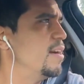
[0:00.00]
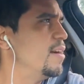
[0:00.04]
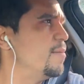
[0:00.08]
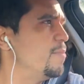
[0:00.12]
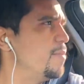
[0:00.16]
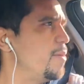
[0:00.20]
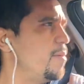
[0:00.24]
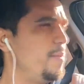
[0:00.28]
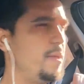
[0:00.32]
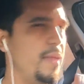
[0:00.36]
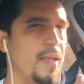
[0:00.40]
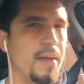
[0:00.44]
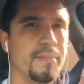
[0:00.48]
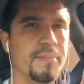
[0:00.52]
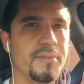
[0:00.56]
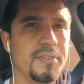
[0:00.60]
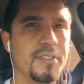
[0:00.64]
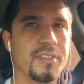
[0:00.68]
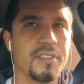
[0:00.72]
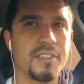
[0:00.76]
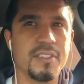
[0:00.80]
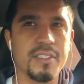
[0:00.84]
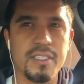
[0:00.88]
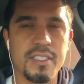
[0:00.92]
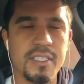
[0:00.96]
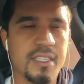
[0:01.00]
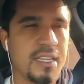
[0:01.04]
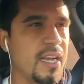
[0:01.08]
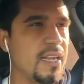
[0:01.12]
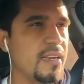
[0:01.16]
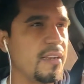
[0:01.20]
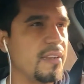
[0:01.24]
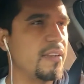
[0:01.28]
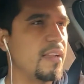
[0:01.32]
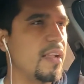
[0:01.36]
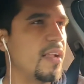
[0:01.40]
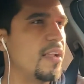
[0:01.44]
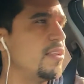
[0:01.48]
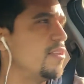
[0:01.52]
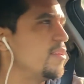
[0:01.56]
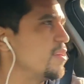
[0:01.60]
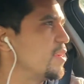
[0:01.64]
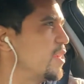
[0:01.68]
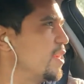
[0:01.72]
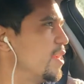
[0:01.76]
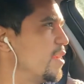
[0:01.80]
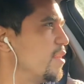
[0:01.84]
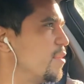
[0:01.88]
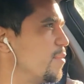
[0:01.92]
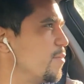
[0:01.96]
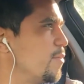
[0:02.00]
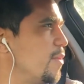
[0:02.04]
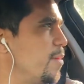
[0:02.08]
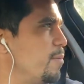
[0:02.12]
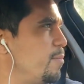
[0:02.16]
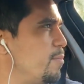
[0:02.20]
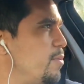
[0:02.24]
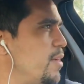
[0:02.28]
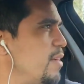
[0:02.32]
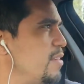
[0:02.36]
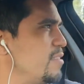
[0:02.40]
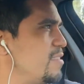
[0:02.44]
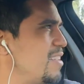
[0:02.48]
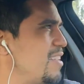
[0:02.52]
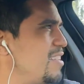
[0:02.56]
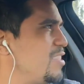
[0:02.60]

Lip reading: Maybe I'm just kind of not looking at the right place.